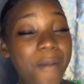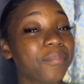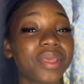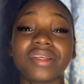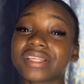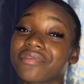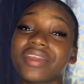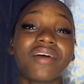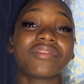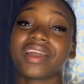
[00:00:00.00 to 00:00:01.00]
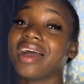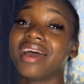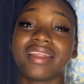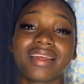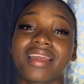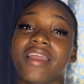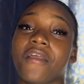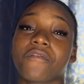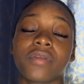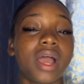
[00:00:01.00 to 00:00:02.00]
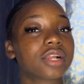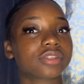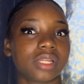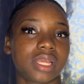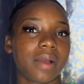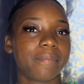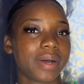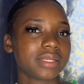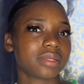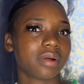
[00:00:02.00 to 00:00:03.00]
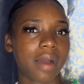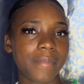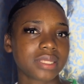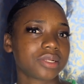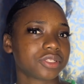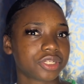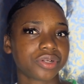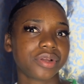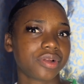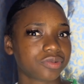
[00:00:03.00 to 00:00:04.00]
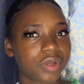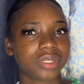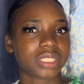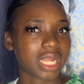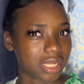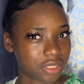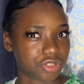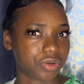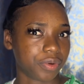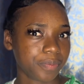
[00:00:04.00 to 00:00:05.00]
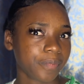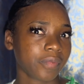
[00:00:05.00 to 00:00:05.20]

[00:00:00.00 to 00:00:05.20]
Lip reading: You just have to have God. It actually can pass you. And as well as the third year is going to challenge you.